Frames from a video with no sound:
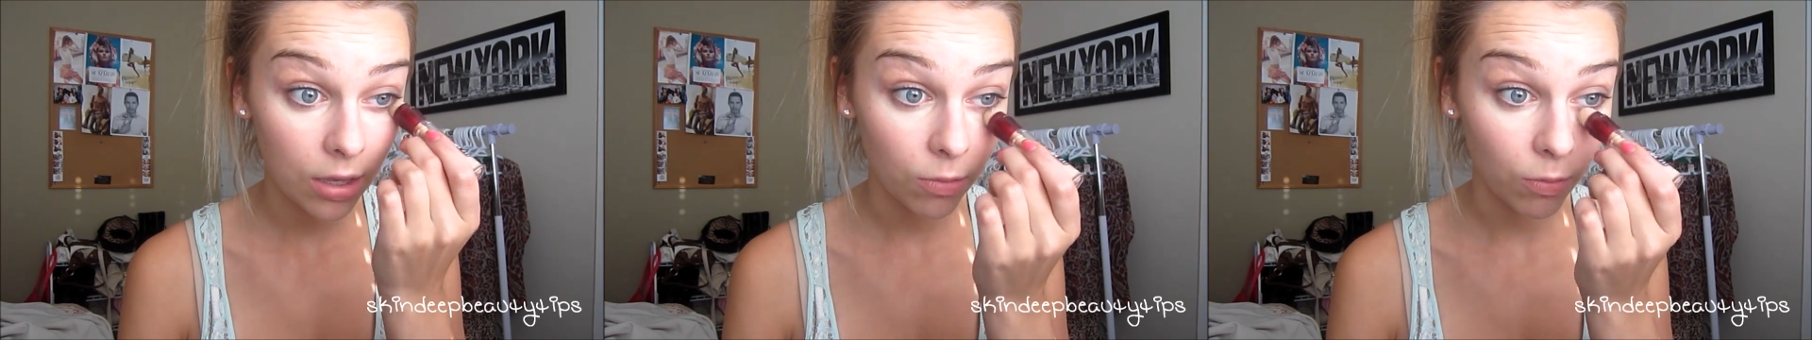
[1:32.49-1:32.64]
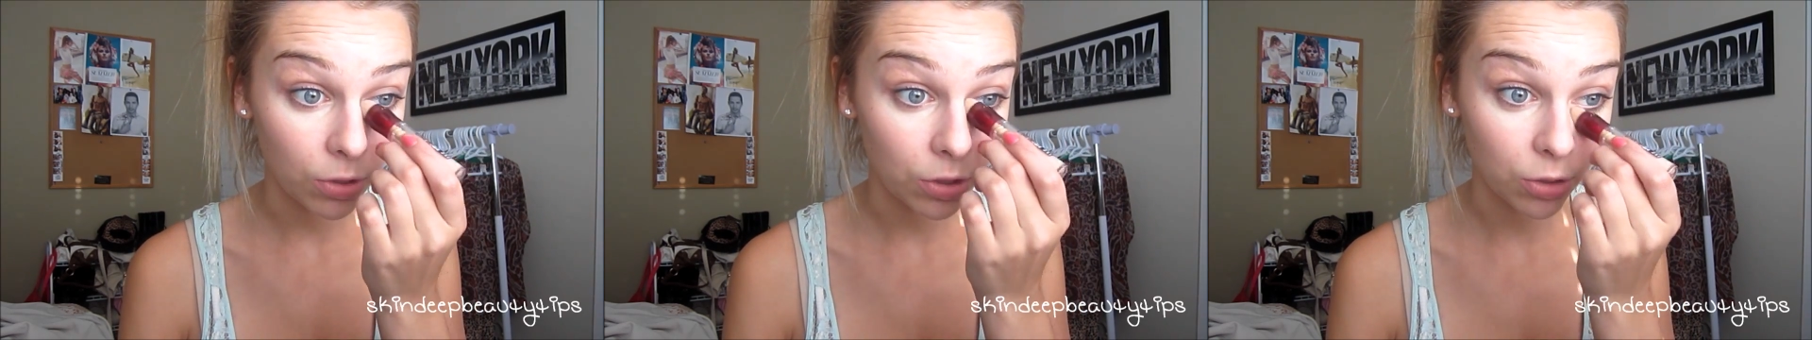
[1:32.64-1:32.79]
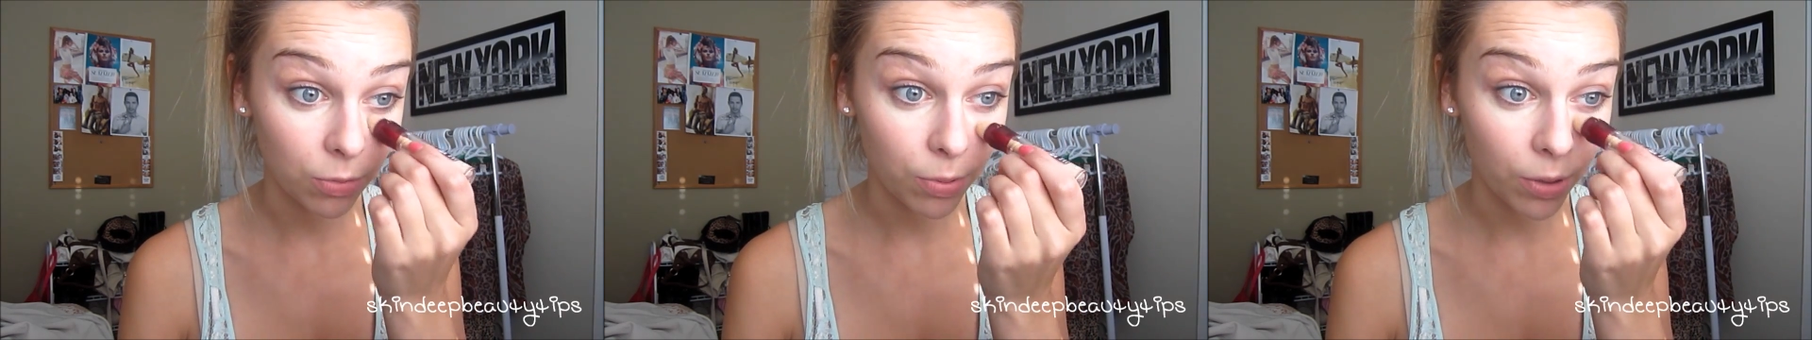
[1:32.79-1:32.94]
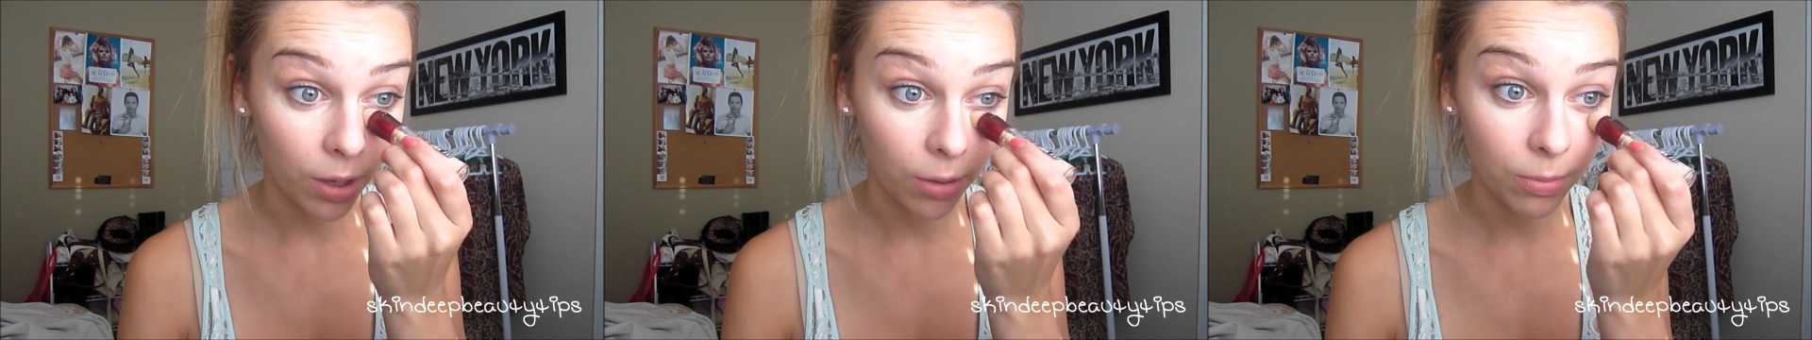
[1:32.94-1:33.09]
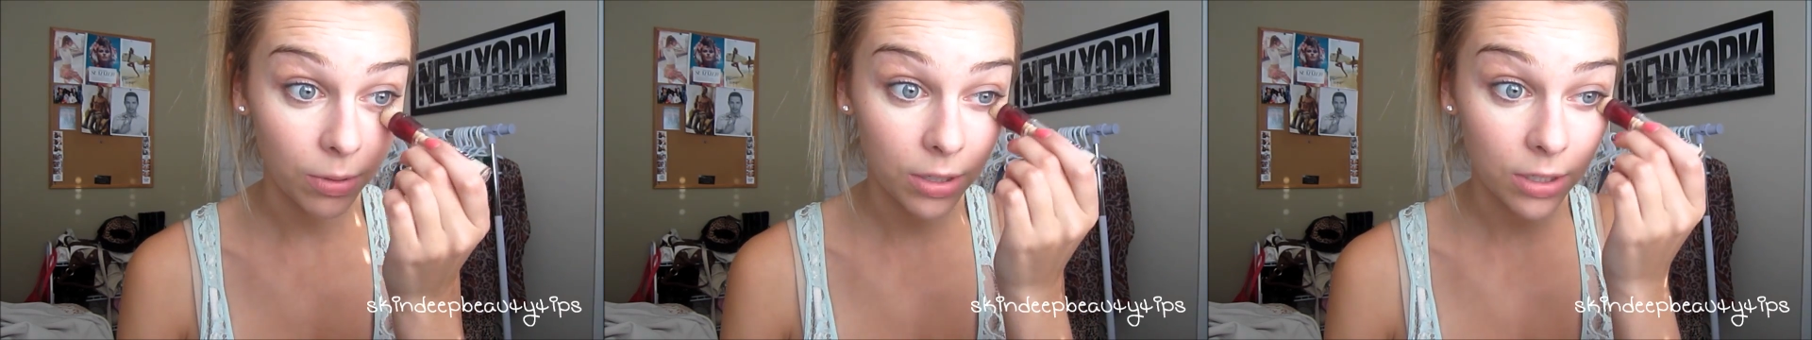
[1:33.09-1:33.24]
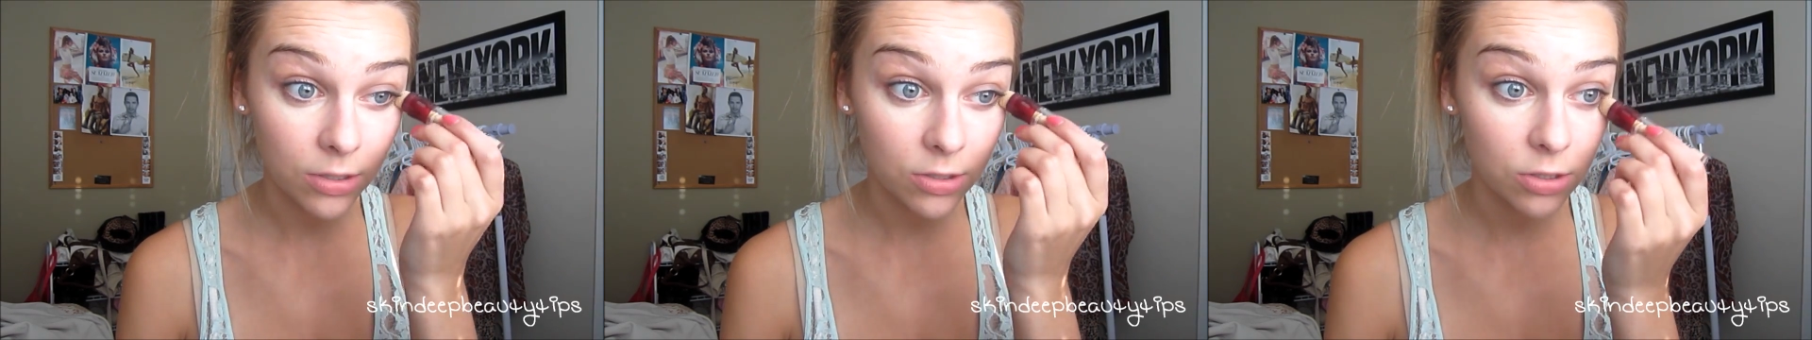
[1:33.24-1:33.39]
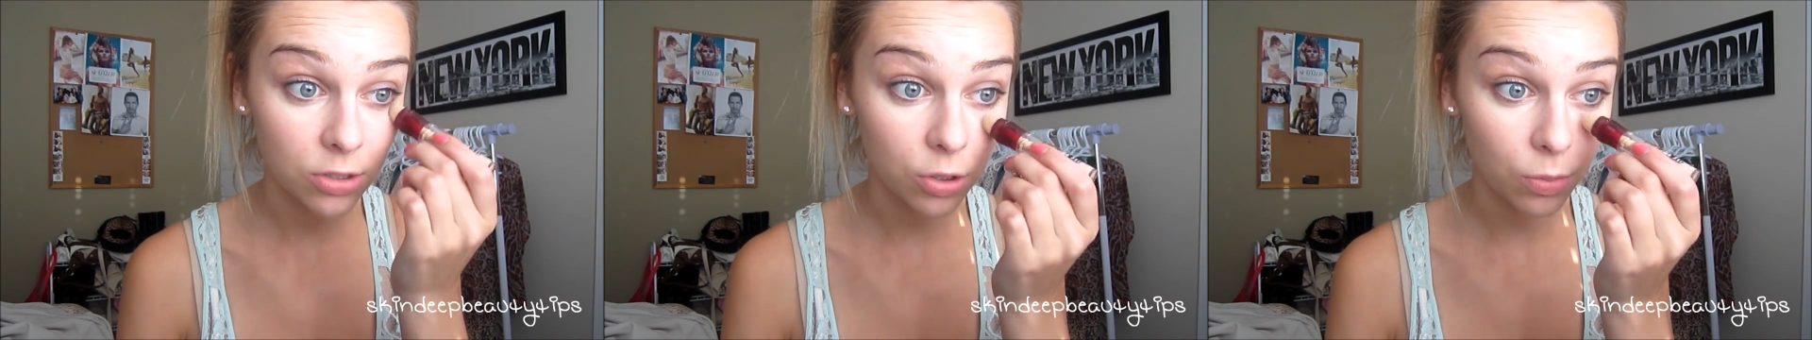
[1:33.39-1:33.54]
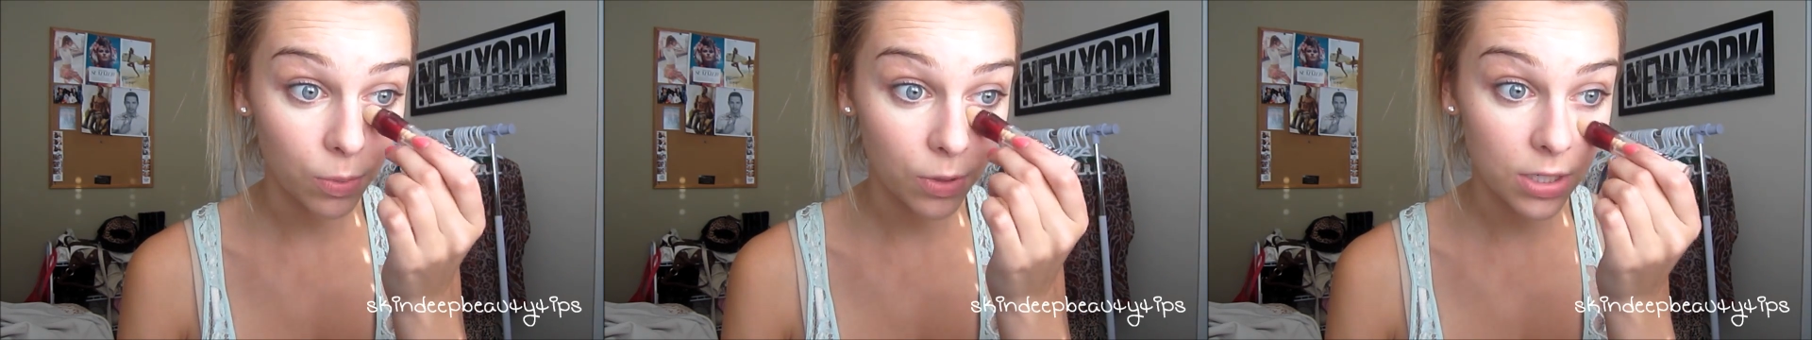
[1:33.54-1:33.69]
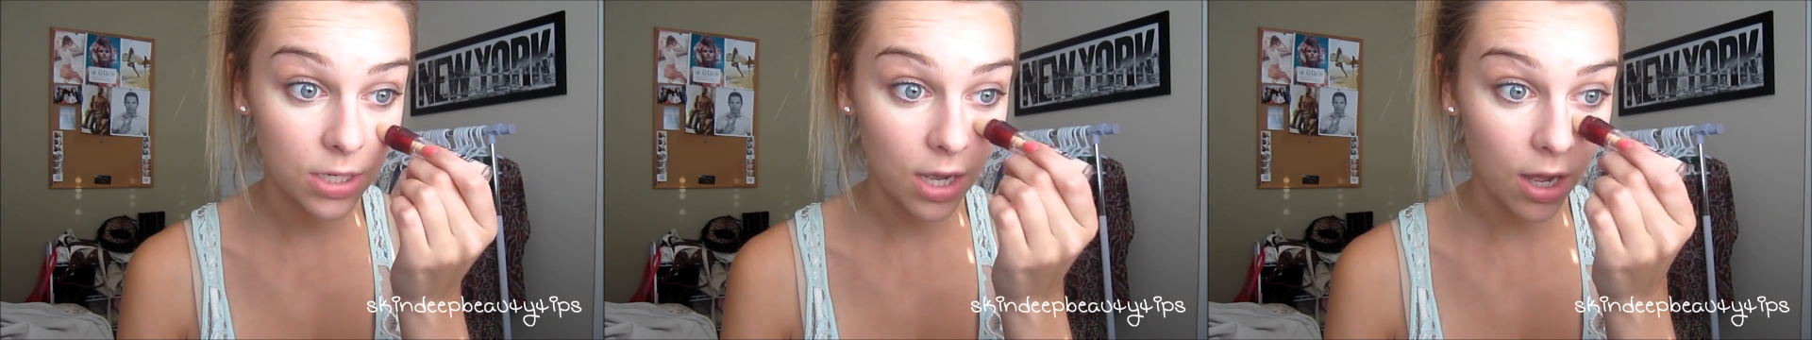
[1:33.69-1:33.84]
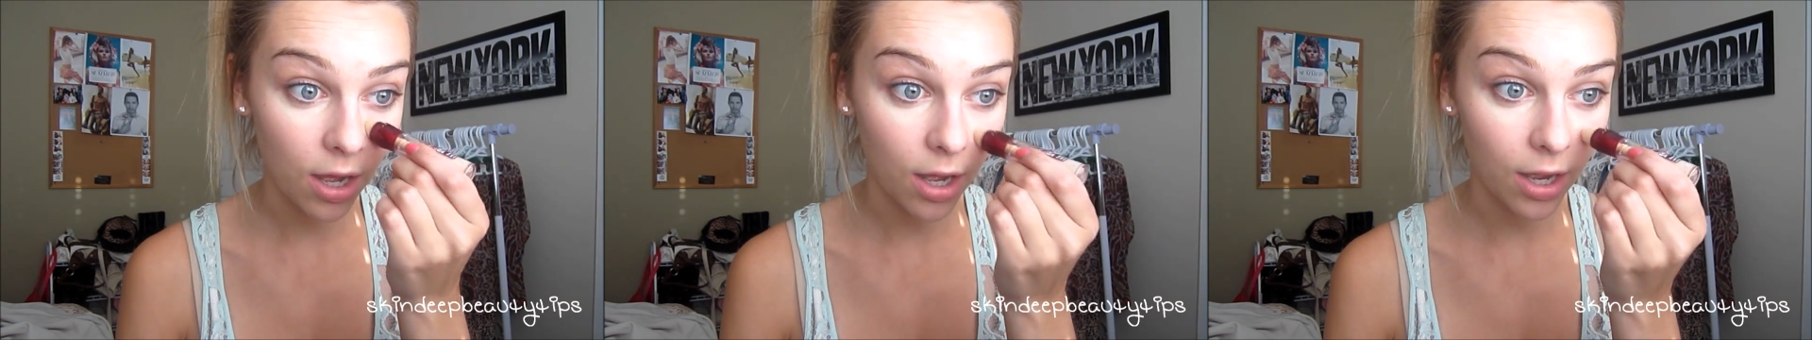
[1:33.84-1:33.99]
when you're probably super
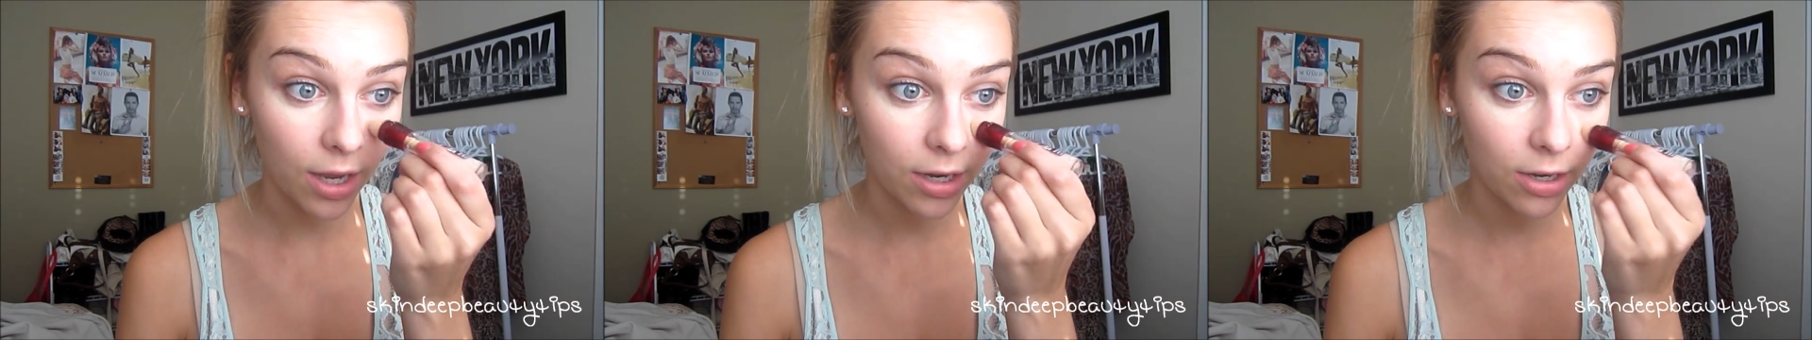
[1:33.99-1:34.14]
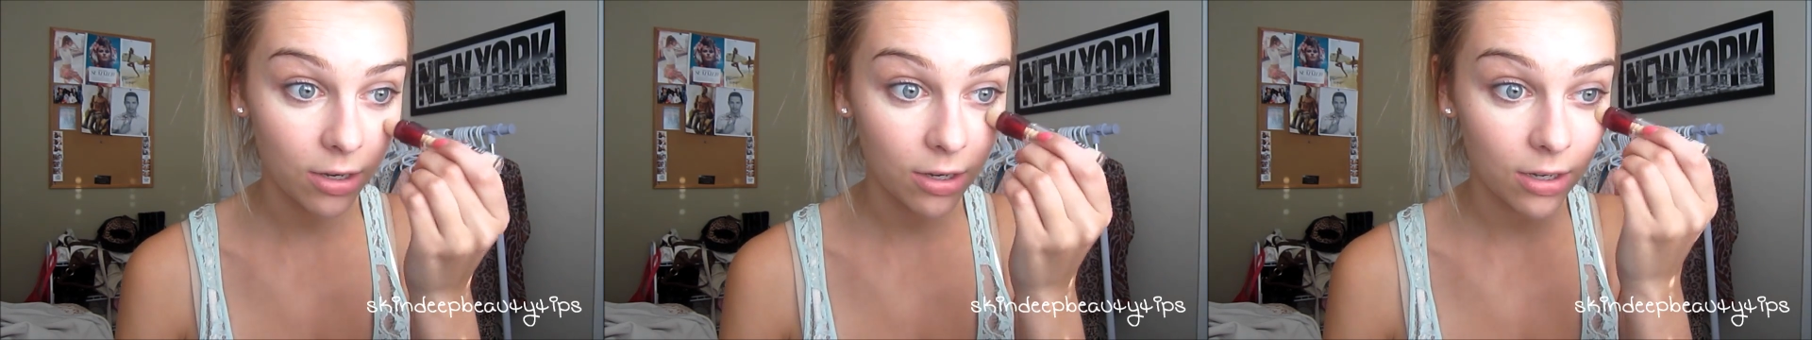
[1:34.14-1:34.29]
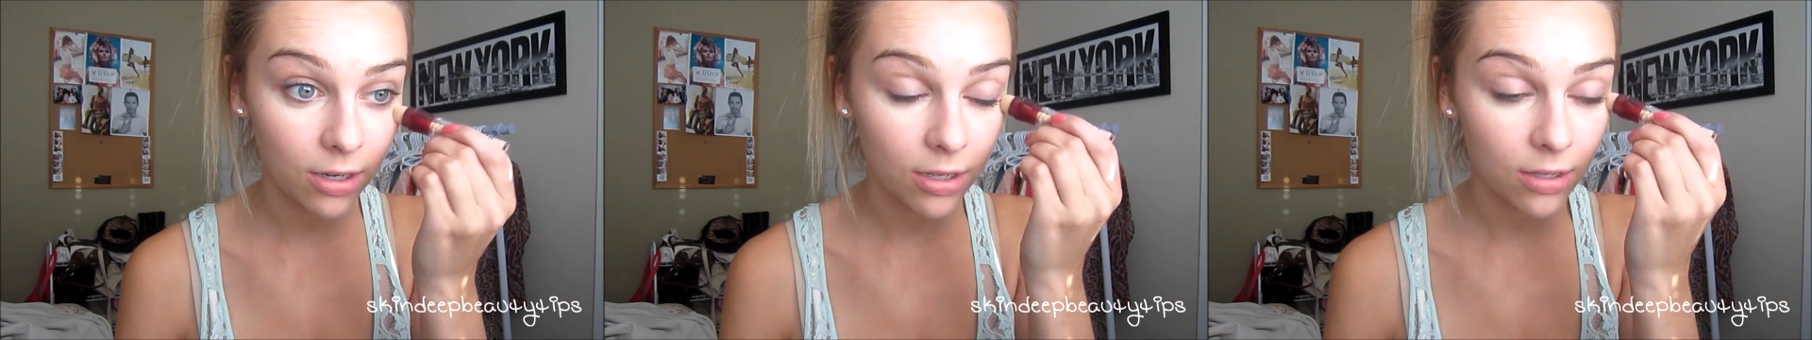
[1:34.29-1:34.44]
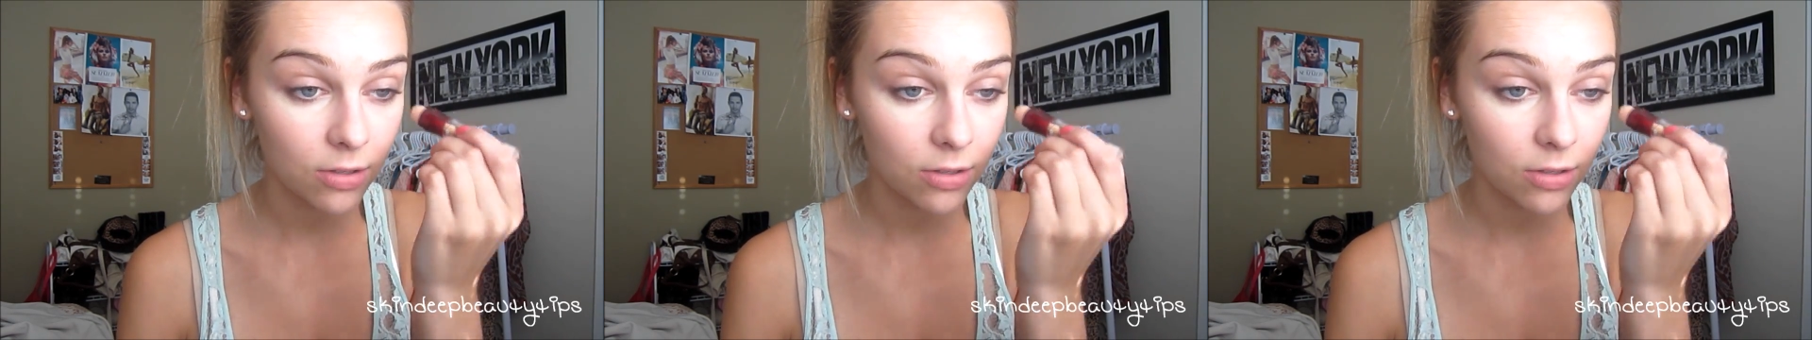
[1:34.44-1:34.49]
tired.